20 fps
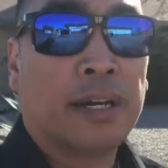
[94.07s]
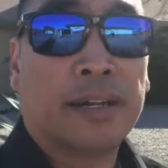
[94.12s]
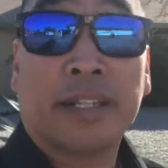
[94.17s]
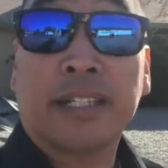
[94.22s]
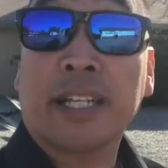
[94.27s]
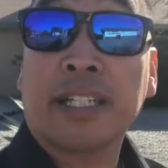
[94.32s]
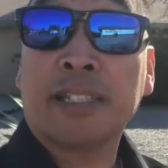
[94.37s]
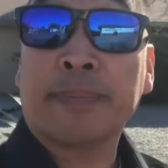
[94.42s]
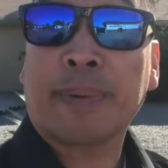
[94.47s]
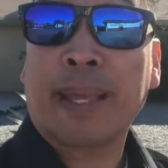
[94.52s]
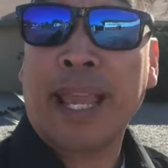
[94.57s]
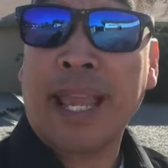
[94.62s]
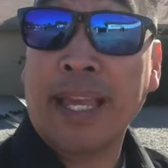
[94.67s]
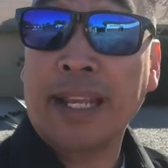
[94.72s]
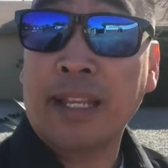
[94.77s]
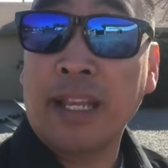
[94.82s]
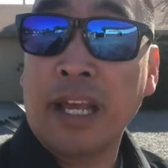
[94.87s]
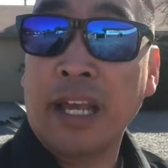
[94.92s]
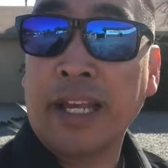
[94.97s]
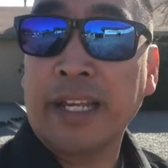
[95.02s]
It got some
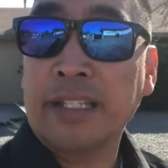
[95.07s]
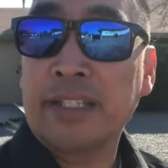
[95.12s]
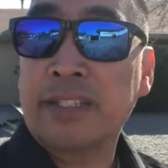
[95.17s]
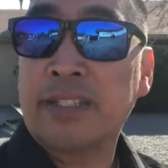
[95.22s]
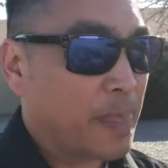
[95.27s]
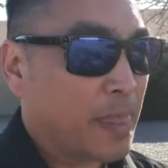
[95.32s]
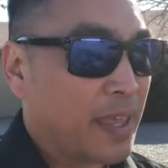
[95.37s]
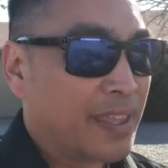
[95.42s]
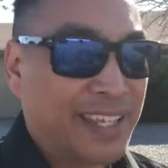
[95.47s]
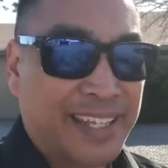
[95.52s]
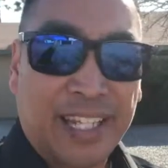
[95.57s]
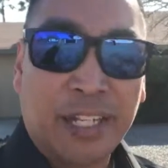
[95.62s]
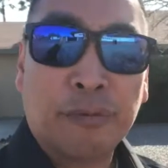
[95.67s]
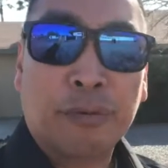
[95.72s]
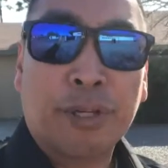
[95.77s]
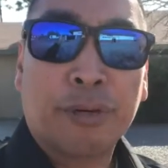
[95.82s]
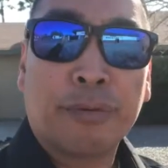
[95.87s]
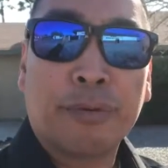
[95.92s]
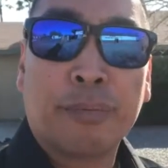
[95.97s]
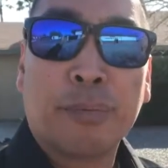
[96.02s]
can lights. They didn't
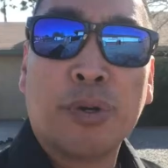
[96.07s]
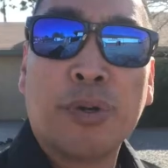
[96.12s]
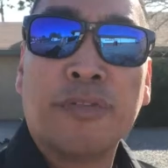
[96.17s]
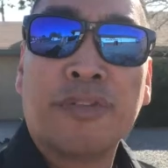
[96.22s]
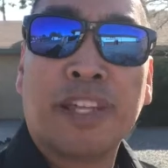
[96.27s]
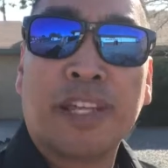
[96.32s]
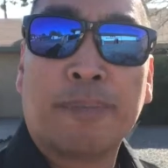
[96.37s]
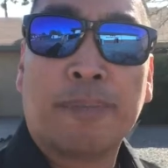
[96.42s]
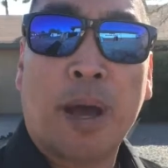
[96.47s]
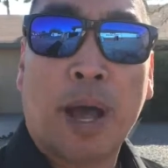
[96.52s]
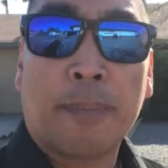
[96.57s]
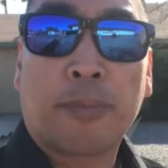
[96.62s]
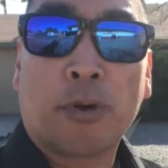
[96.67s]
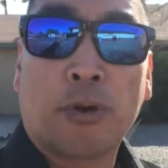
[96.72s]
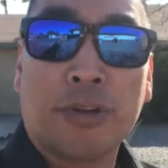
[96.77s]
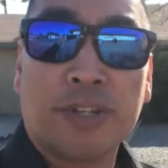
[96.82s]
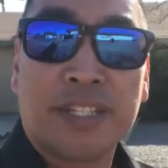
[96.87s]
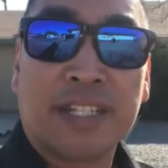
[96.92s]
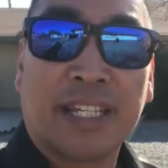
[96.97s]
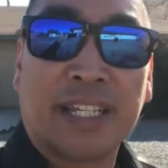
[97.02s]
want to remove the
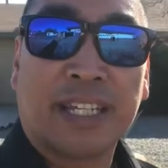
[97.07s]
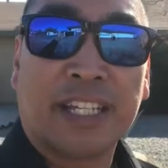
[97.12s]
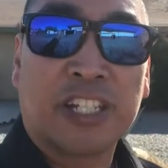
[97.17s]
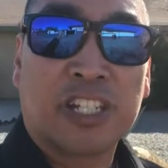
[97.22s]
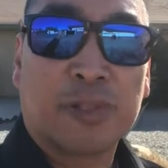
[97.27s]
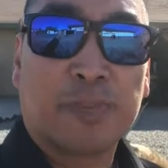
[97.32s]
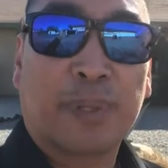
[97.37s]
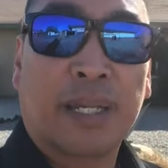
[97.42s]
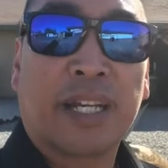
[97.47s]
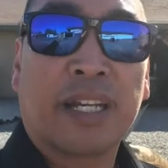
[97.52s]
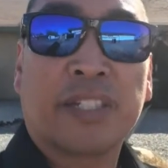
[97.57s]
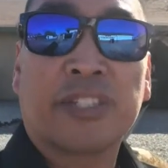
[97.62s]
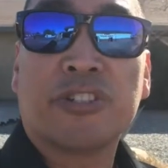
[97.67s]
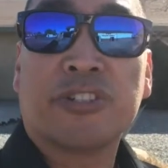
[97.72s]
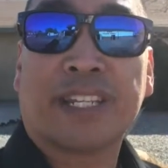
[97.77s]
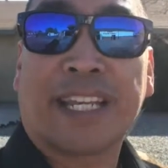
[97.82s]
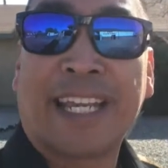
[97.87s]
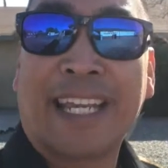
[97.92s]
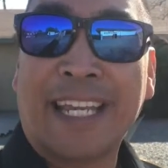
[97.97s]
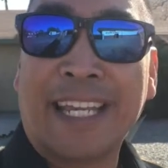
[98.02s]
popcorn ceiling just because
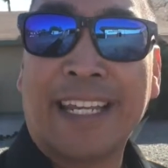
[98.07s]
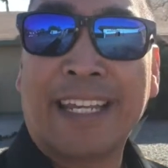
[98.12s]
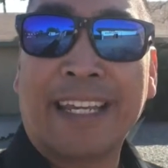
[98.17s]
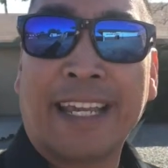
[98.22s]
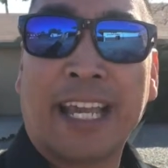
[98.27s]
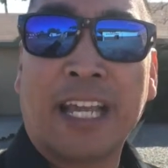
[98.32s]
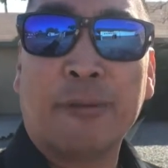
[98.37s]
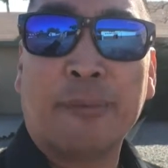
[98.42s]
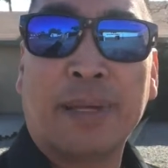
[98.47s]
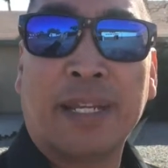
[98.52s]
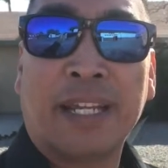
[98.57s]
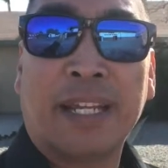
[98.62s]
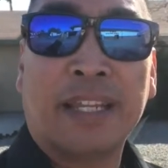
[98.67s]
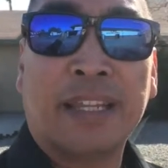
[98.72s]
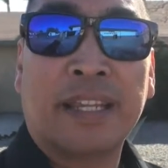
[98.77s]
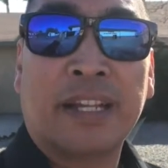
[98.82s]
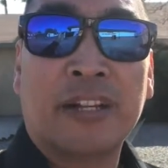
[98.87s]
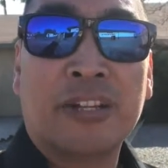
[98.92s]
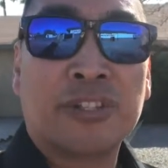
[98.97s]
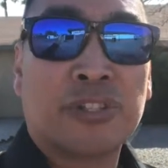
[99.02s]
there's a heating element
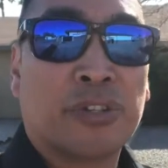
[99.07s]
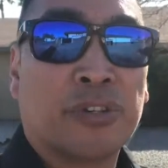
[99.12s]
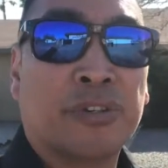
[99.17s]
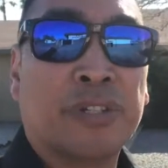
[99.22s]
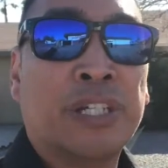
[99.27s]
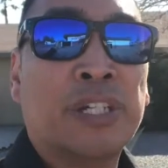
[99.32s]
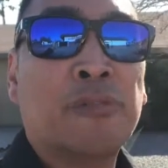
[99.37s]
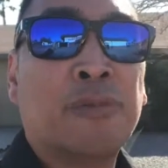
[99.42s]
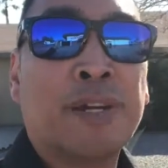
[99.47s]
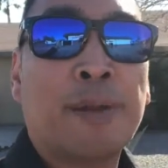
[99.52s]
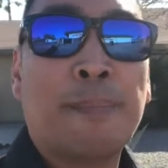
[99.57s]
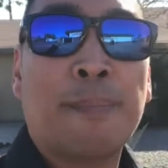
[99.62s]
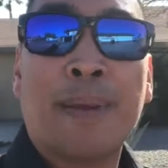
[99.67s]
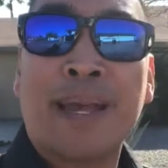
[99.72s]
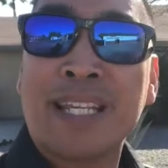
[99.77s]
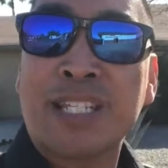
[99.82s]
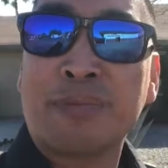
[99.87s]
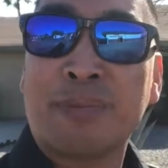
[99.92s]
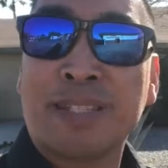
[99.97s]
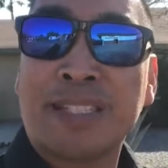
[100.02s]
in there, so you don't want to
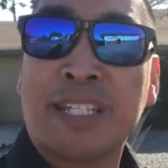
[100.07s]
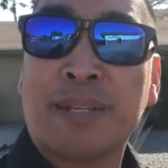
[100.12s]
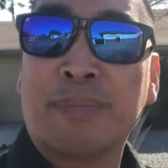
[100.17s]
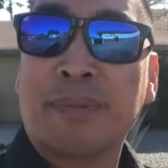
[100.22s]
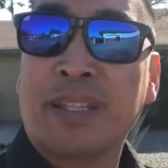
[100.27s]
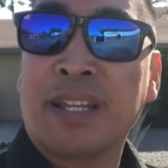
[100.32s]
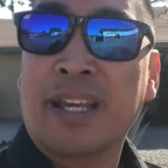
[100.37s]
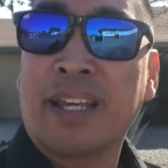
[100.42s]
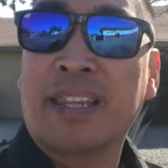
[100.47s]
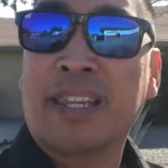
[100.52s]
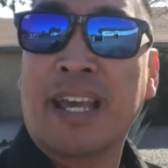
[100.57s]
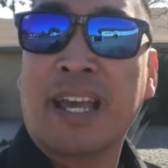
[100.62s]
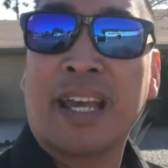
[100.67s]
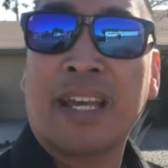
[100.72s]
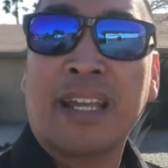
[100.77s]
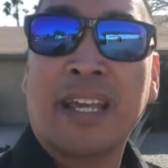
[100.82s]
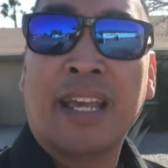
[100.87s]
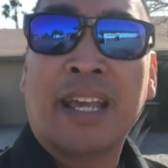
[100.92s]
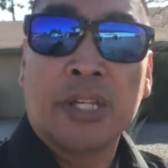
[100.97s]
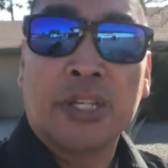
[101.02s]
mess with something like
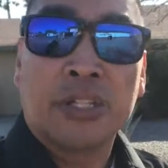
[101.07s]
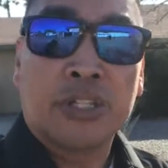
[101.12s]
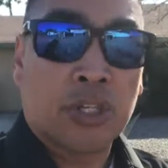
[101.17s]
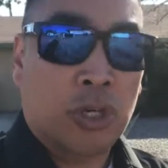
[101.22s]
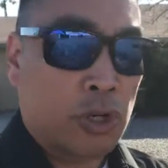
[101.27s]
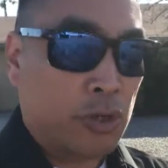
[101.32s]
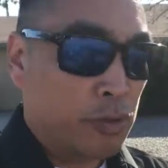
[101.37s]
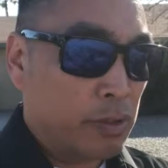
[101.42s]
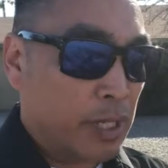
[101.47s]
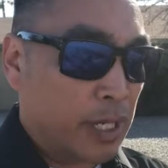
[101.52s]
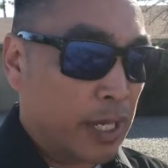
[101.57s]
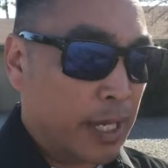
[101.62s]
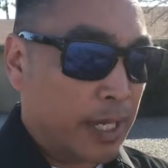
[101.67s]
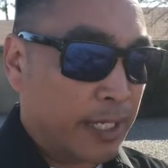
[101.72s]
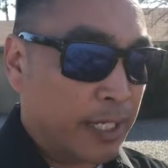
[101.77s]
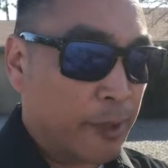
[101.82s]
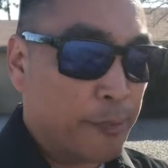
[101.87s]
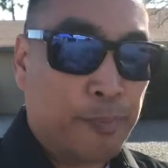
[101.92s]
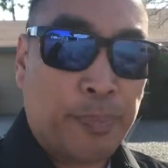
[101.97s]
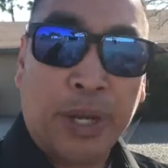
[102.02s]
that. So
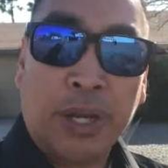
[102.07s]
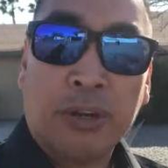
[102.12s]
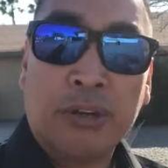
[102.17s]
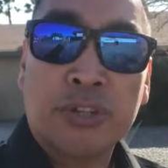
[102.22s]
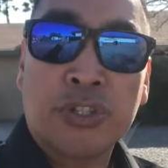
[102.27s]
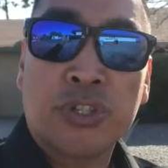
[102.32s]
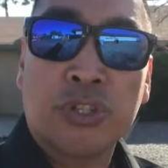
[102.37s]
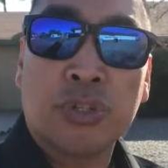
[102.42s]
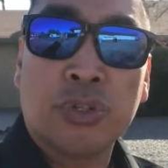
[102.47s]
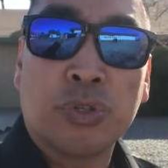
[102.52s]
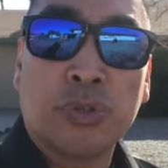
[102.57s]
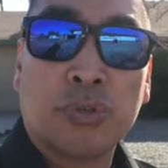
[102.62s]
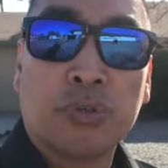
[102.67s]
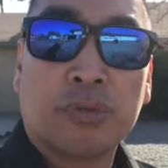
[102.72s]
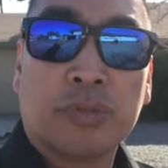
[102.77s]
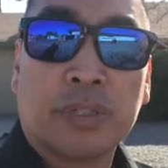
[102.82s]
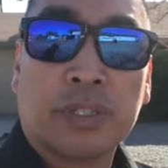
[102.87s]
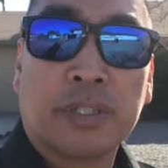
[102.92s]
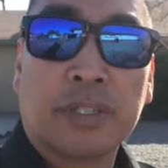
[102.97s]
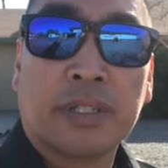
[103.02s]
compared
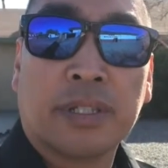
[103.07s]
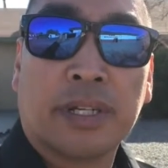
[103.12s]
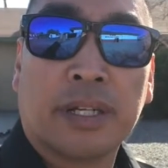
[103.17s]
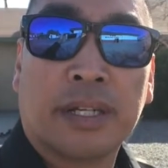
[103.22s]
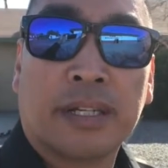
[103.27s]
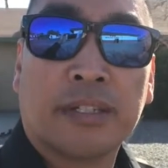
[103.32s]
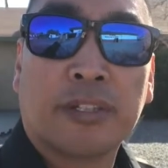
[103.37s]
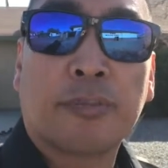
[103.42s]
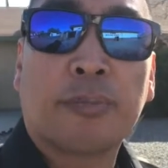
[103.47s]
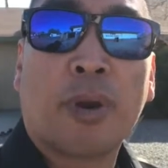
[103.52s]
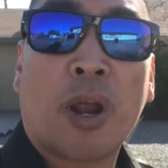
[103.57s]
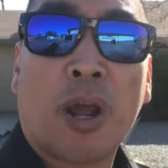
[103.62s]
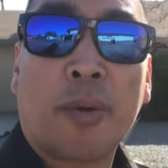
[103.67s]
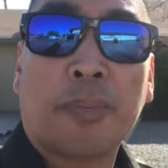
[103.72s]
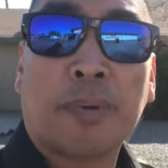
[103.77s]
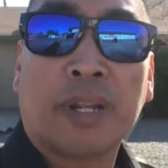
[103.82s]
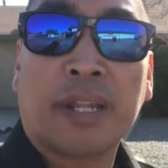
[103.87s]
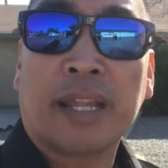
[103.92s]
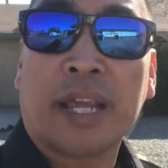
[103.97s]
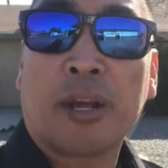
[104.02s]
to the
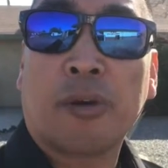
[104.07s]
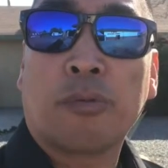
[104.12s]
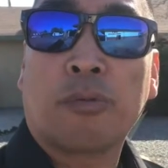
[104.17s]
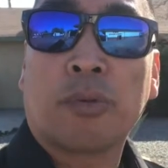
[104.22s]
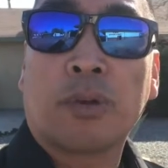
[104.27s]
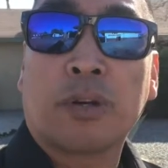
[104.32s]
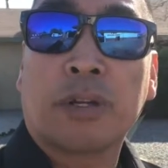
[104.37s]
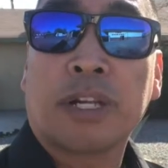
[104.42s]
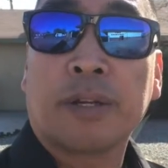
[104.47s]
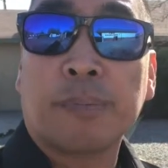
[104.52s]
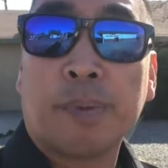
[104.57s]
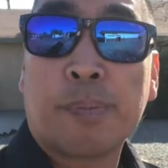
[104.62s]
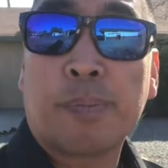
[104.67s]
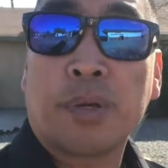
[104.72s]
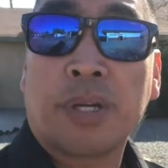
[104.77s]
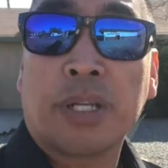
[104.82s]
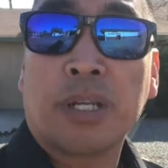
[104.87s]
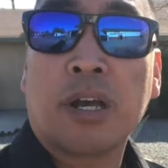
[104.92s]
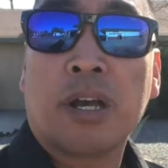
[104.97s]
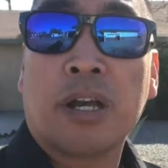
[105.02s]
property that we're going to be
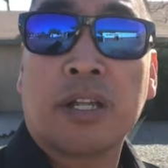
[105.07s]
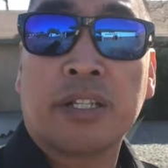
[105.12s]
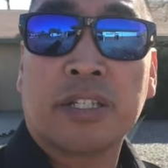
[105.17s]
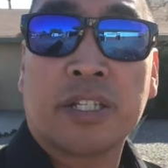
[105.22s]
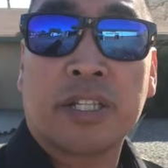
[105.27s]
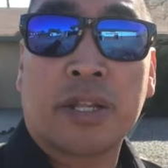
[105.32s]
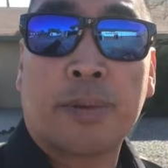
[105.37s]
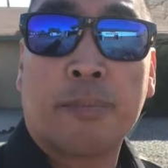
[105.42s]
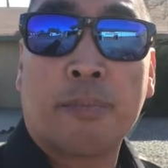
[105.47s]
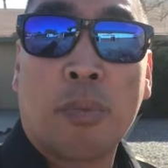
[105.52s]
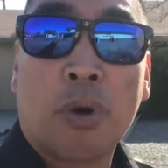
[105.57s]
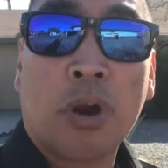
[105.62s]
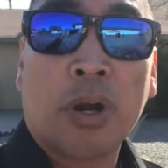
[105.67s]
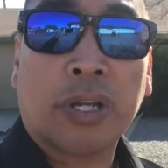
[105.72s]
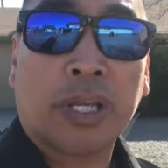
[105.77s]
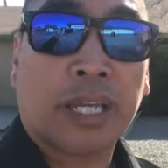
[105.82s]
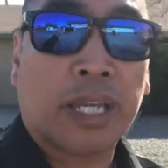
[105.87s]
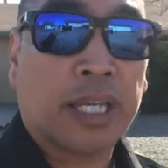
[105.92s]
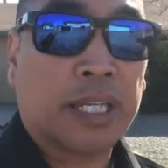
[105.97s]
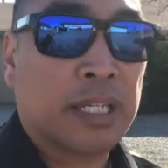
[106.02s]
putting onto the
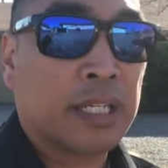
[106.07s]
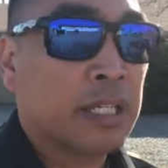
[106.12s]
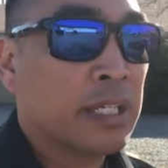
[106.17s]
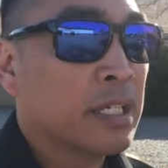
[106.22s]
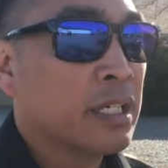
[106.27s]
market,